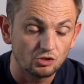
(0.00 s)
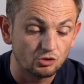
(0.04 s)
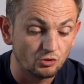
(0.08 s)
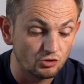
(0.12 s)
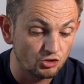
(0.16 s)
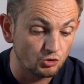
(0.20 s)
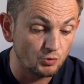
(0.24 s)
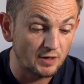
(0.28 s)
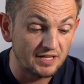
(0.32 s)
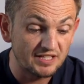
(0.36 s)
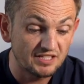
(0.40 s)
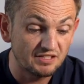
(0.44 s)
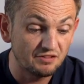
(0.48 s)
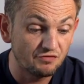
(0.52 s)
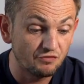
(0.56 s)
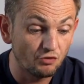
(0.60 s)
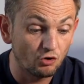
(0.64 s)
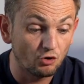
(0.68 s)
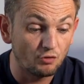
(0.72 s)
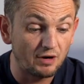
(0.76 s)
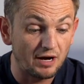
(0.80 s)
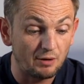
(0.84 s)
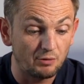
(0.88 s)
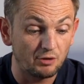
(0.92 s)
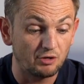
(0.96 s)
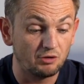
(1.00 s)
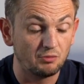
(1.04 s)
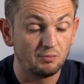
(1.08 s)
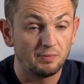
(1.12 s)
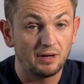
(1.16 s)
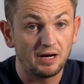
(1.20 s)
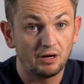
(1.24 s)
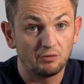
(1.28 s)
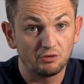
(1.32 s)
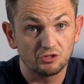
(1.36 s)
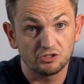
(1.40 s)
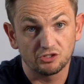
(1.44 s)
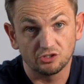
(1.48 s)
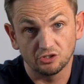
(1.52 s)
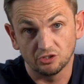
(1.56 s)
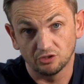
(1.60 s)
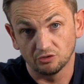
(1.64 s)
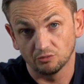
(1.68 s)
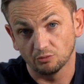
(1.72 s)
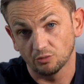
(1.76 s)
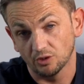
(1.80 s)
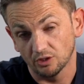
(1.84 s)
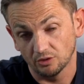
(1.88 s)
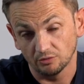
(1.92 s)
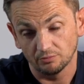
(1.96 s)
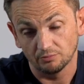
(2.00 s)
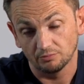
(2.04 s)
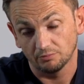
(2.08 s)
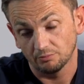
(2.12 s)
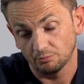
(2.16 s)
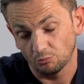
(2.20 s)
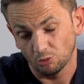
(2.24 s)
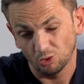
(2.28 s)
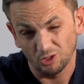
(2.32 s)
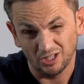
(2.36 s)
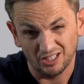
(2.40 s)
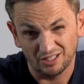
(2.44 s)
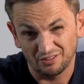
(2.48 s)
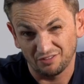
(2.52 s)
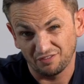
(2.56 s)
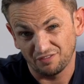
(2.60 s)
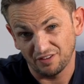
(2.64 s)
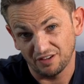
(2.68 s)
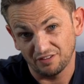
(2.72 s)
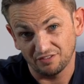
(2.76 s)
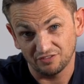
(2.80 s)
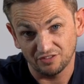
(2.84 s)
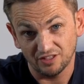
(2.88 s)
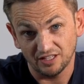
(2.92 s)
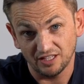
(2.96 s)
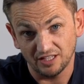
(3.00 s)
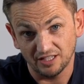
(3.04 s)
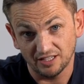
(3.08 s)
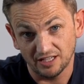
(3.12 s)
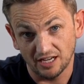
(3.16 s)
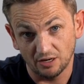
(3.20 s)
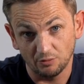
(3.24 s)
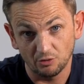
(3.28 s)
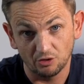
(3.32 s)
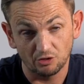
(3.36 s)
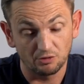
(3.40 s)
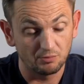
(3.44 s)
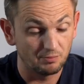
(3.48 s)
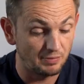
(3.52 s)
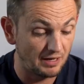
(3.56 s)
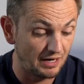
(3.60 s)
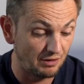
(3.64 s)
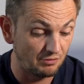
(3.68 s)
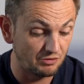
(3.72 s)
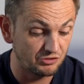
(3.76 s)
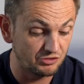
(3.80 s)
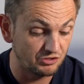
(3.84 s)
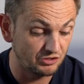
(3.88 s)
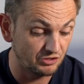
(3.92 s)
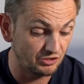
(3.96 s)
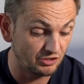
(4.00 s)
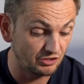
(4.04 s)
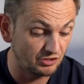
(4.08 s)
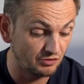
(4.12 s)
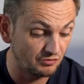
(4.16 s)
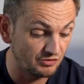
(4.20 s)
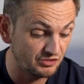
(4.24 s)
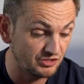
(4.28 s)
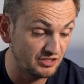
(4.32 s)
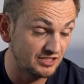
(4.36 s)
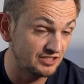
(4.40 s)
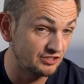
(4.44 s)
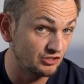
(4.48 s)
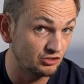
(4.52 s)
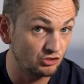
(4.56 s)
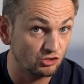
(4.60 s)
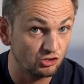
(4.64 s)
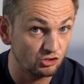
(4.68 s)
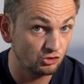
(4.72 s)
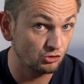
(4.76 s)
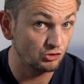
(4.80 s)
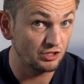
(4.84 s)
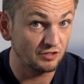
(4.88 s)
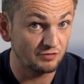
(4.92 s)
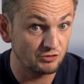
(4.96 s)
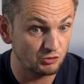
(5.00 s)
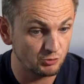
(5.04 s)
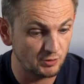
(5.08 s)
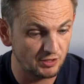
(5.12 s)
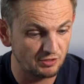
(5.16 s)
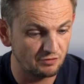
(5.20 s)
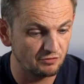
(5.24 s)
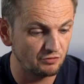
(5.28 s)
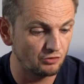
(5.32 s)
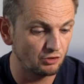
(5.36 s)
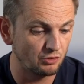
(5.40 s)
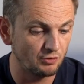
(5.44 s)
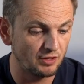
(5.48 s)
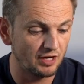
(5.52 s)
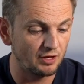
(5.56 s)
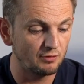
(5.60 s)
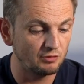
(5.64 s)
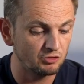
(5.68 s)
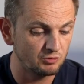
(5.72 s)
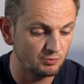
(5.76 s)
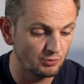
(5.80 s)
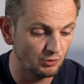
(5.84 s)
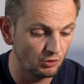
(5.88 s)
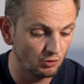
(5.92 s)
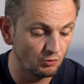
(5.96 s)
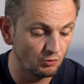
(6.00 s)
So a twenty-four hour comparison, well, more like a fifteen hour comparison, because obviously it's not sunny for twenty-four hours,